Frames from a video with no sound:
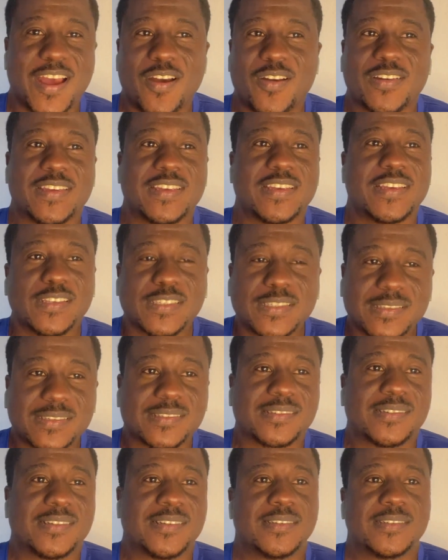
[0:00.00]
right now
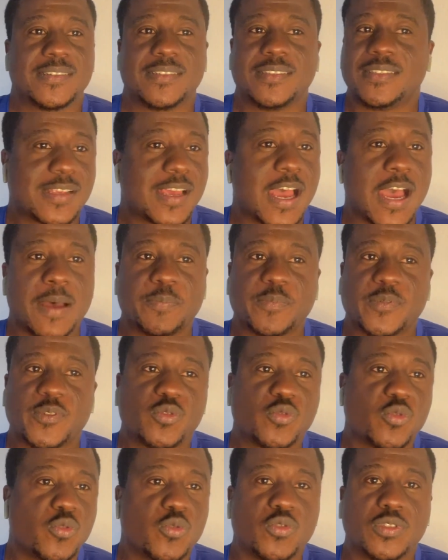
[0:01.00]
is just
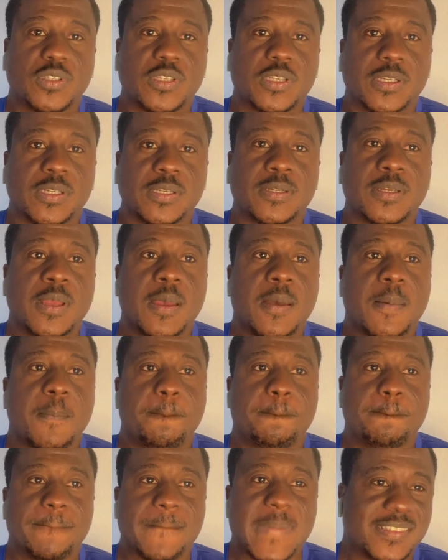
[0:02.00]
absolutely
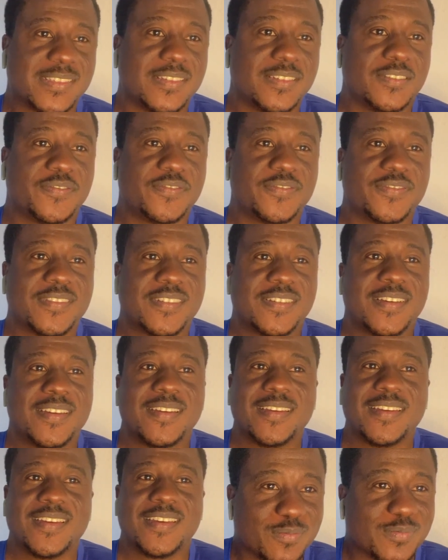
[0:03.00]
massive
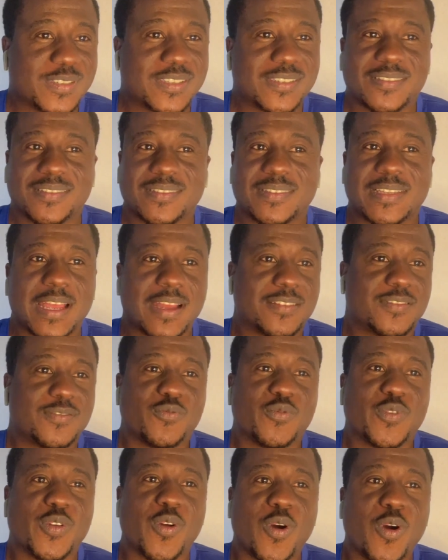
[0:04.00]
games
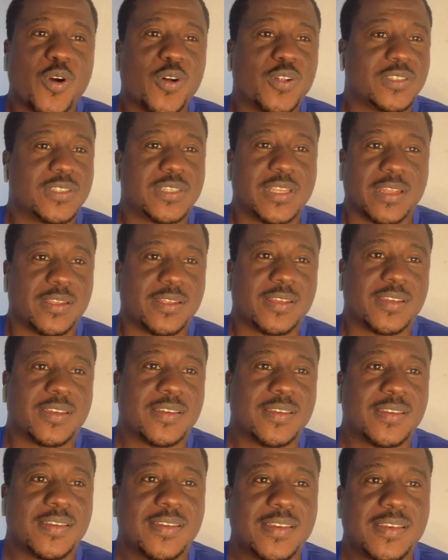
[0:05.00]
that we all
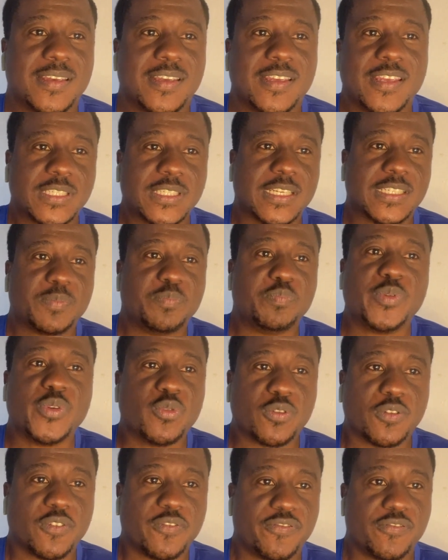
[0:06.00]
think it was
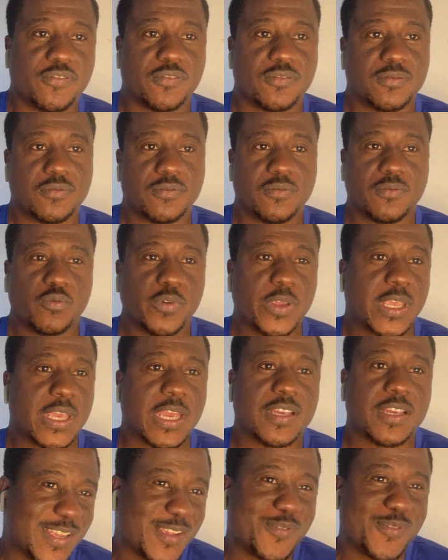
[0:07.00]
just beautiful.
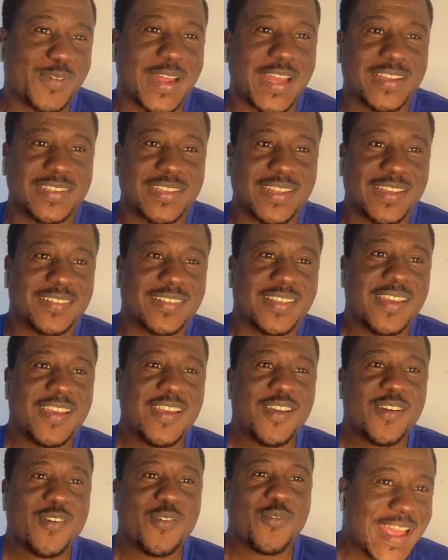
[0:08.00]
Manchester
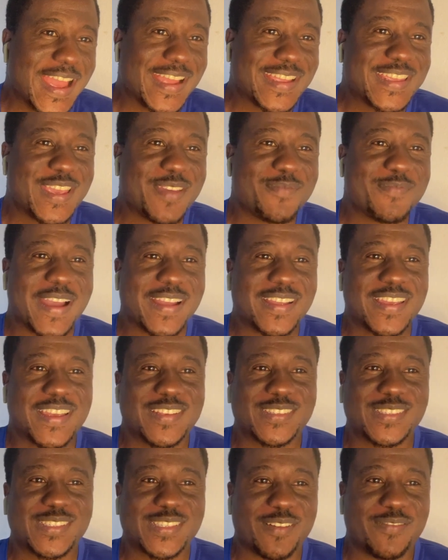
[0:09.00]
United won their
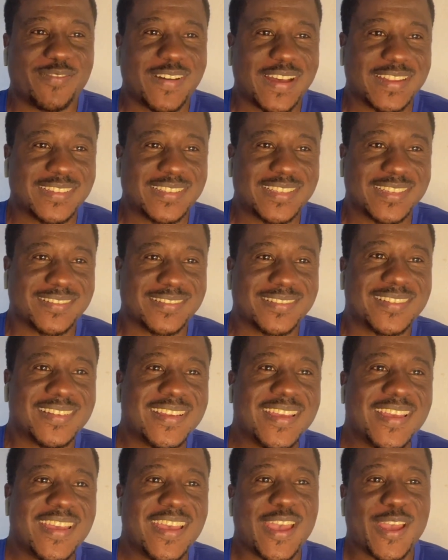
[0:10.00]
game against
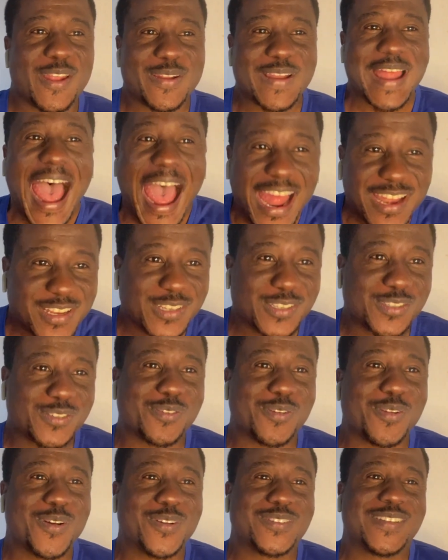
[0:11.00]
Southampton, and
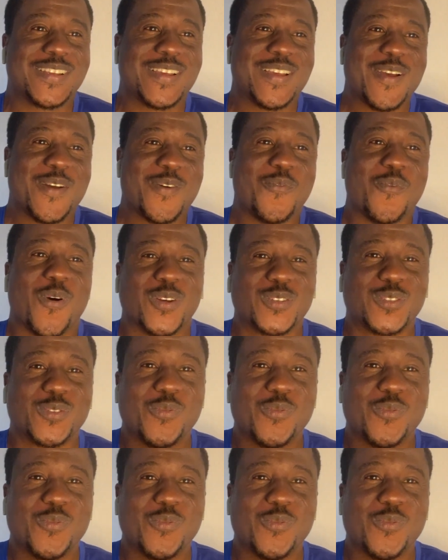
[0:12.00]
Arne Slot